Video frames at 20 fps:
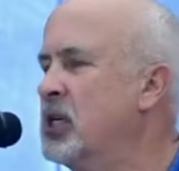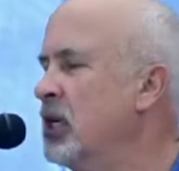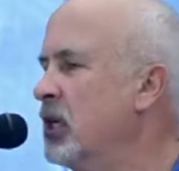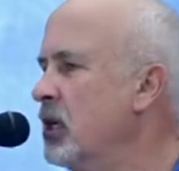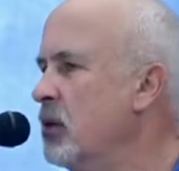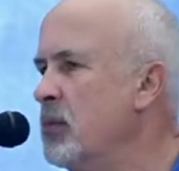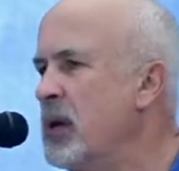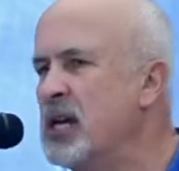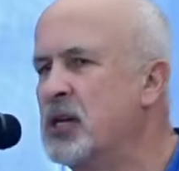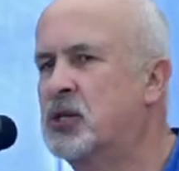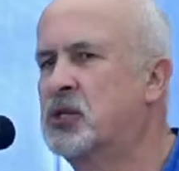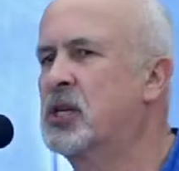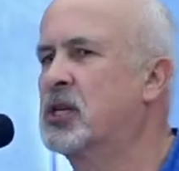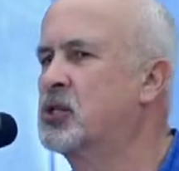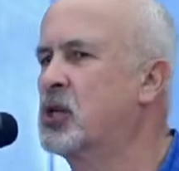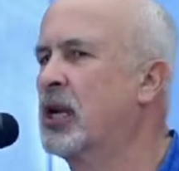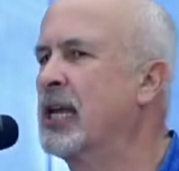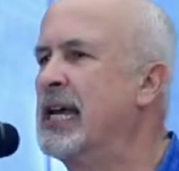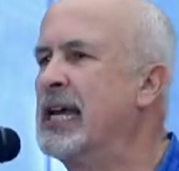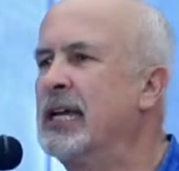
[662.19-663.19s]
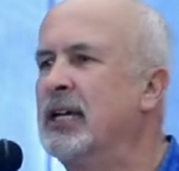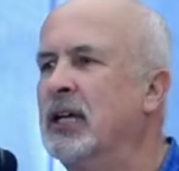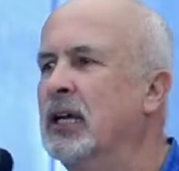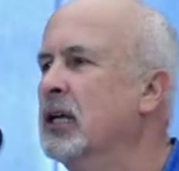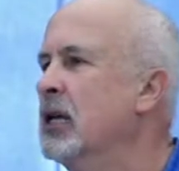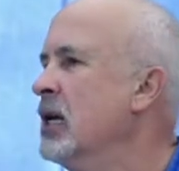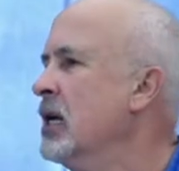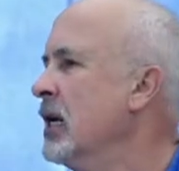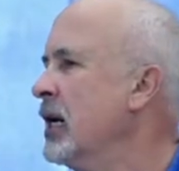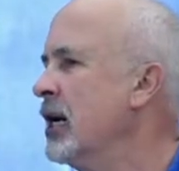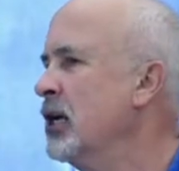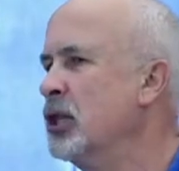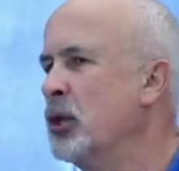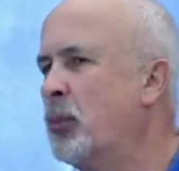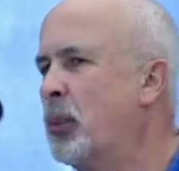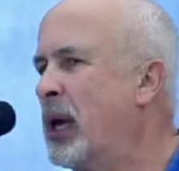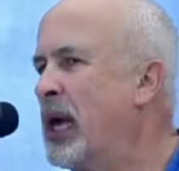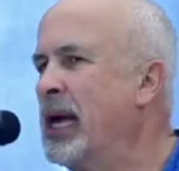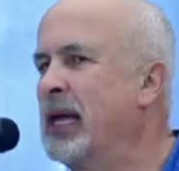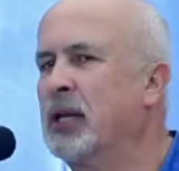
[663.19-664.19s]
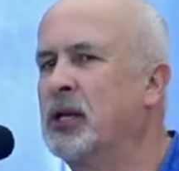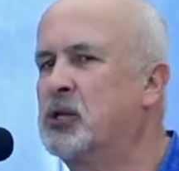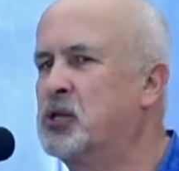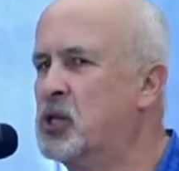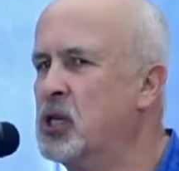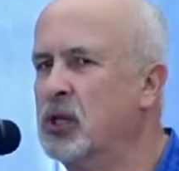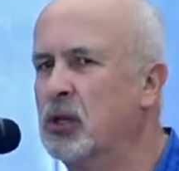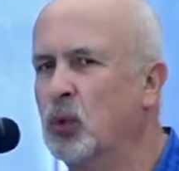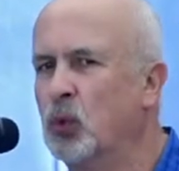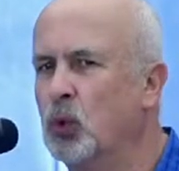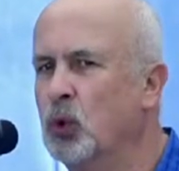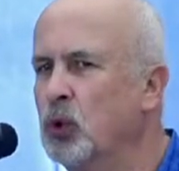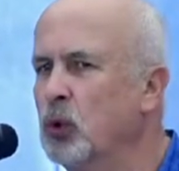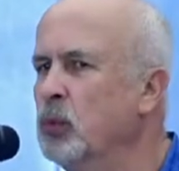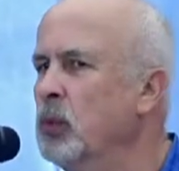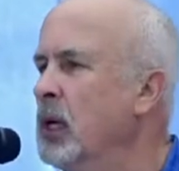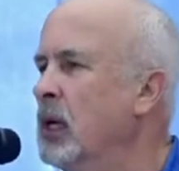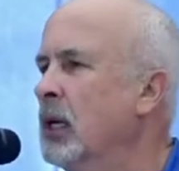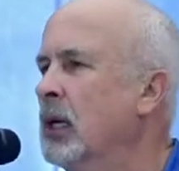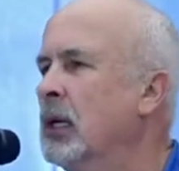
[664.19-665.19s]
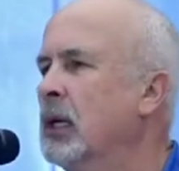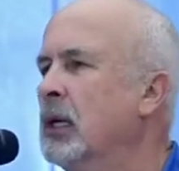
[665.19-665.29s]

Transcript: in and he makes this landing. And the pilot's in the room.